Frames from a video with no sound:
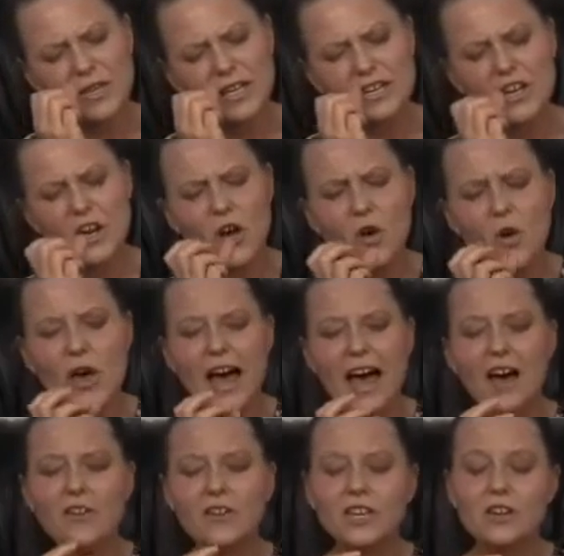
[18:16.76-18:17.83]
We know
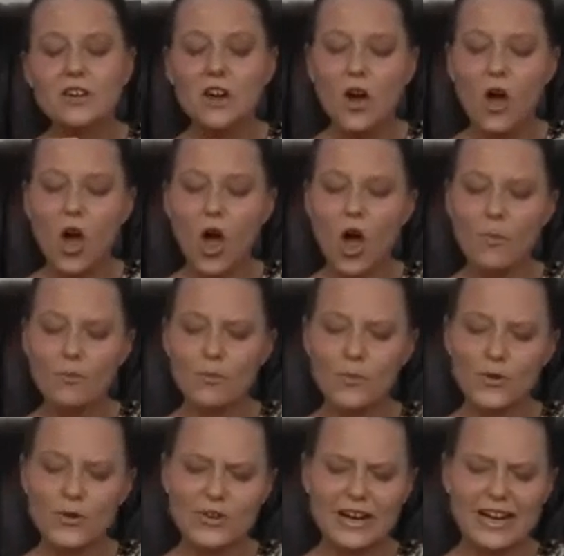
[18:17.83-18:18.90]
how you
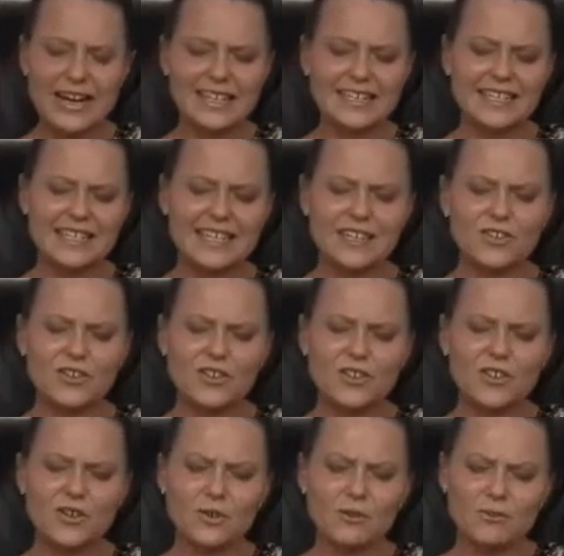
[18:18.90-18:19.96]
operate
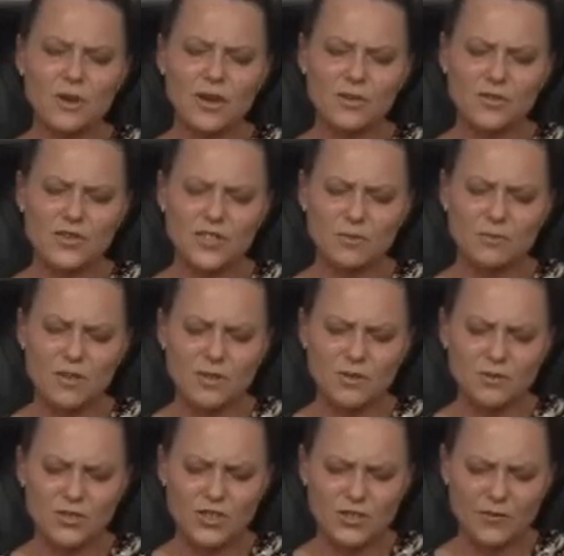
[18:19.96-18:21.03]
in your most
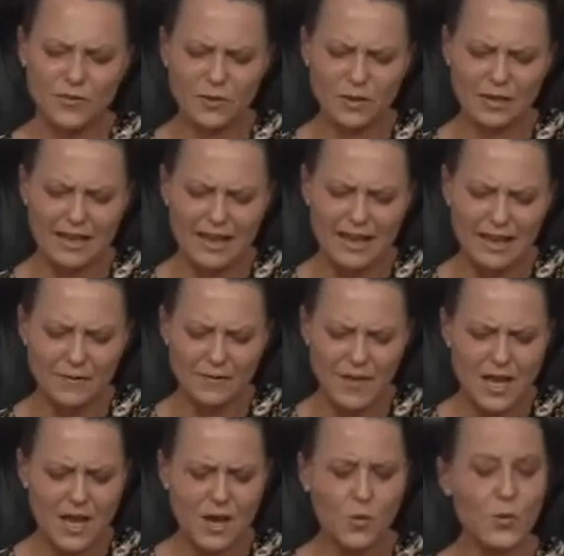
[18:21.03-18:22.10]
beautiful life.
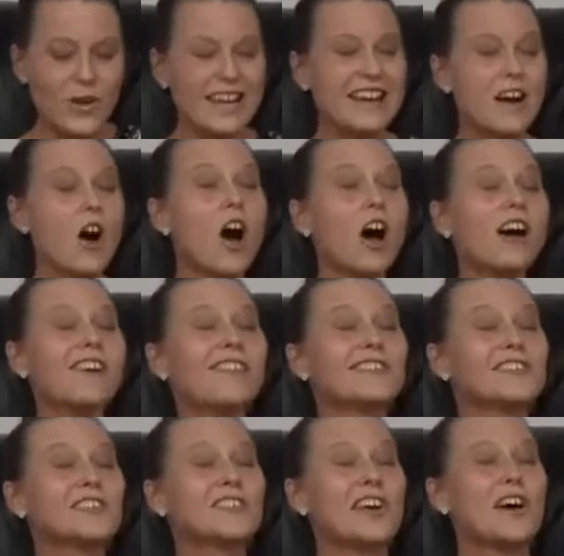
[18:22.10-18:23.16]
We
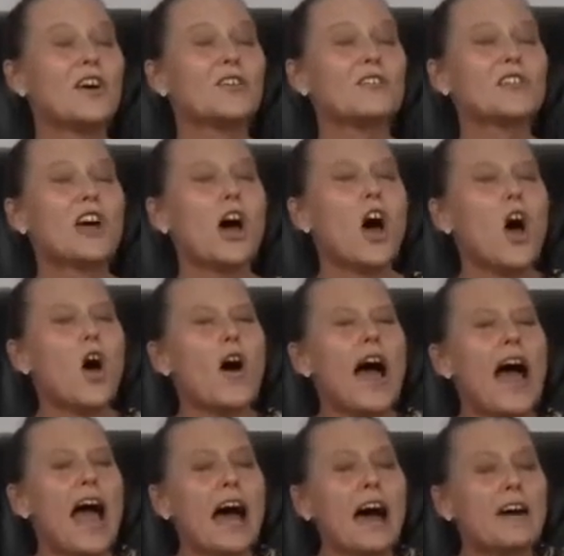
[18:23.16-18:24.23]
also know
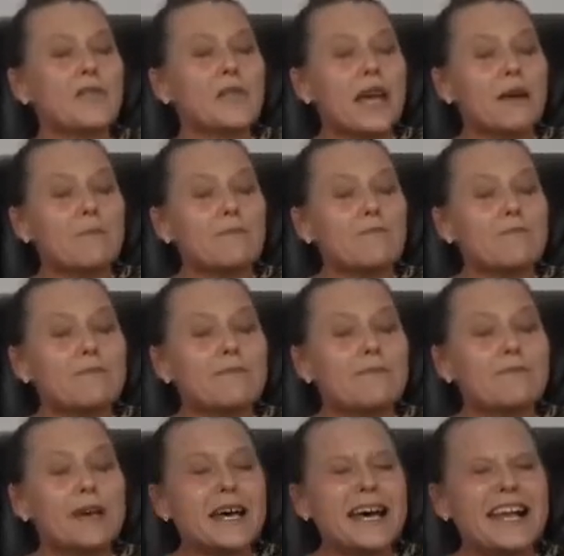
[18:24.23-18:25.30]
how the
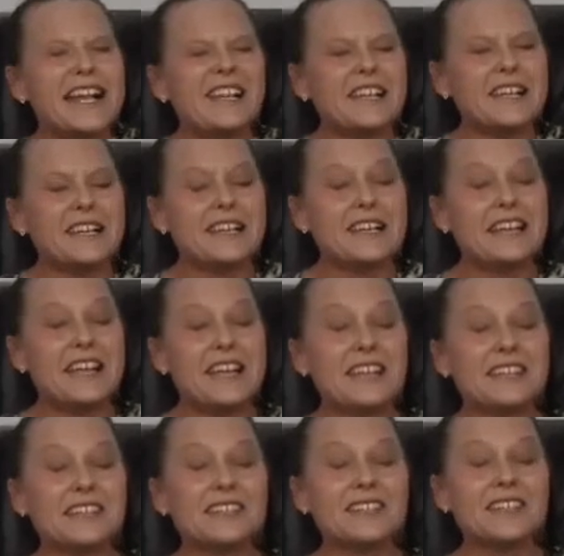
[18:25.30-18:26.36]

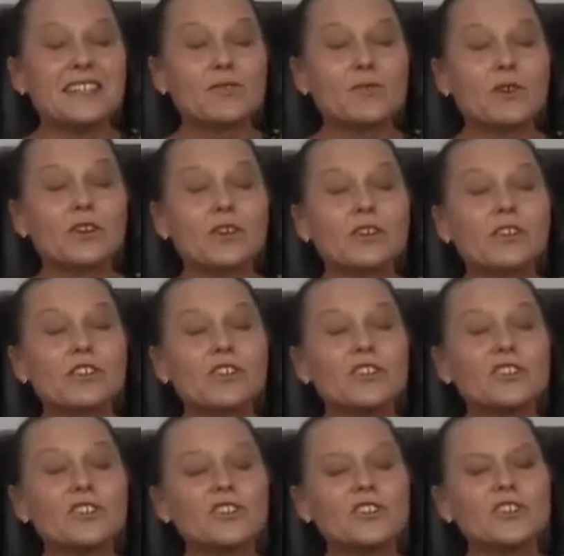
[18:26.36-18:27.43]
millions will
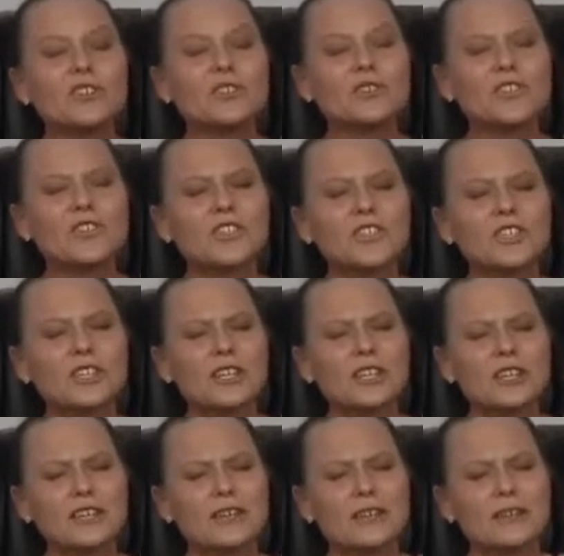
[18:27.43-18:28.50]
learn to
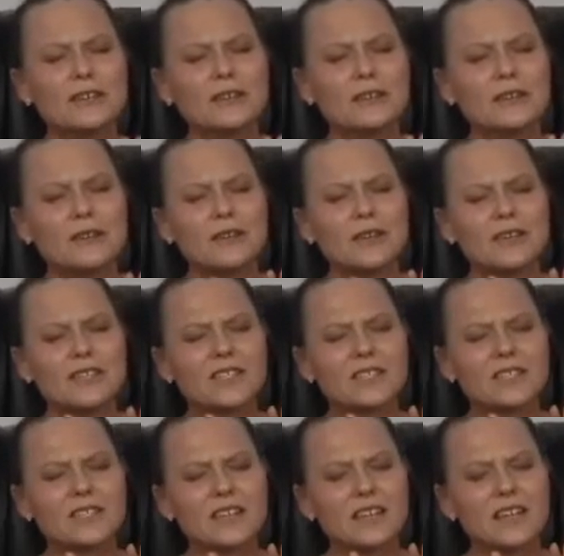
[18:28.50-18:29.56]
see
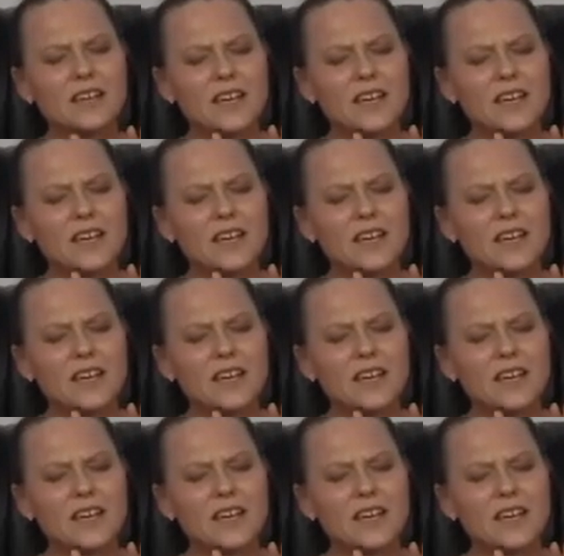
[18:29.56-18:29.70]
this.